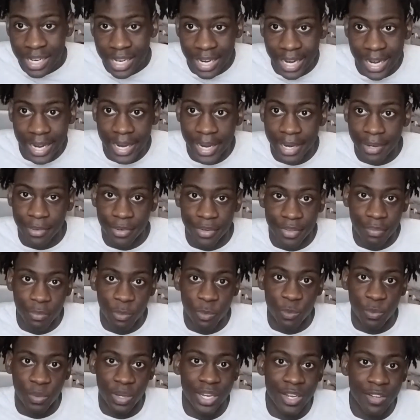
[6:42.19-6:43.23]
And
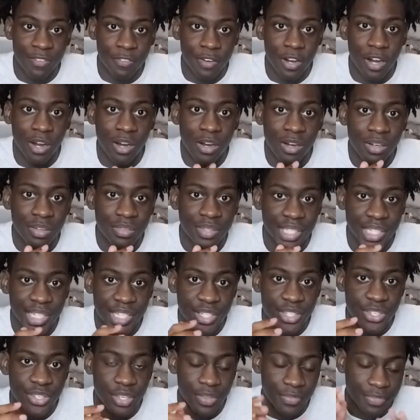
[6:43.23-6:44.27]
if all
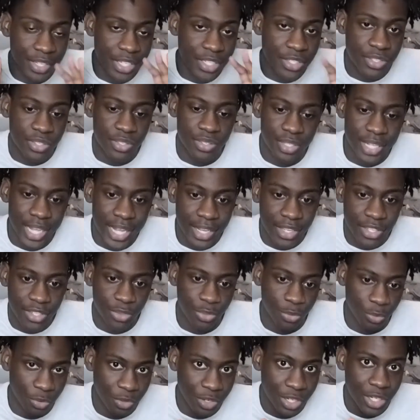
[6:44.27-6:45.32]
these, if these next
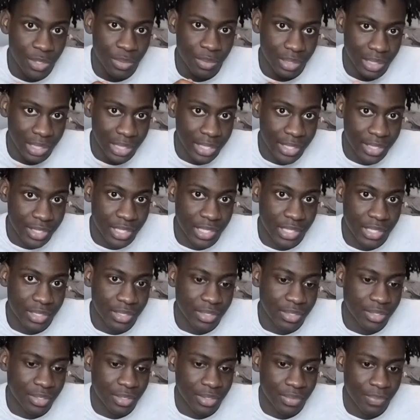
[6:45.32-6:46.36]
three
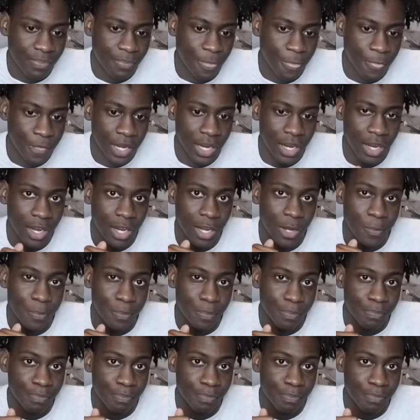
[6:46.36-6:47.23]
releases um,